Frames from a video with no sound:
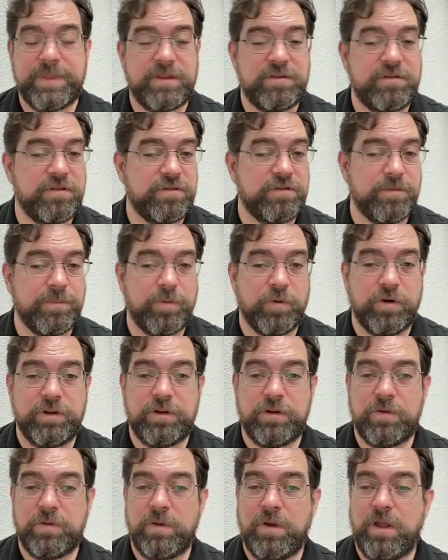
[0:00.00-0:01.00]
to support
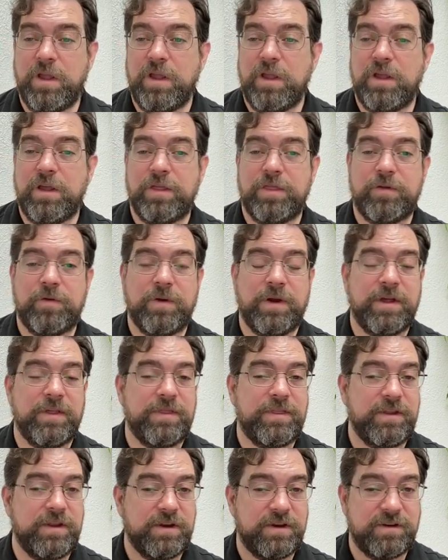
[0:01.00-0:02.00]
you
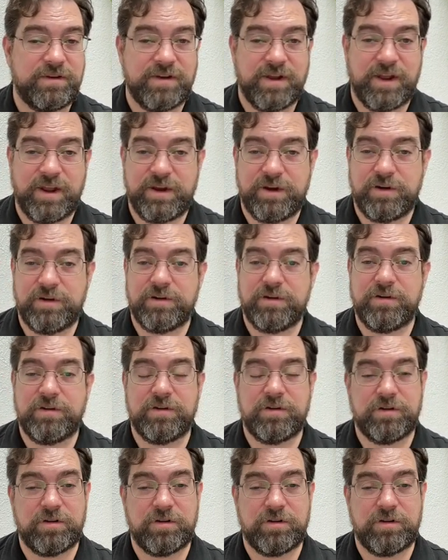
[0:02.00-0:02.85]
throughout the entire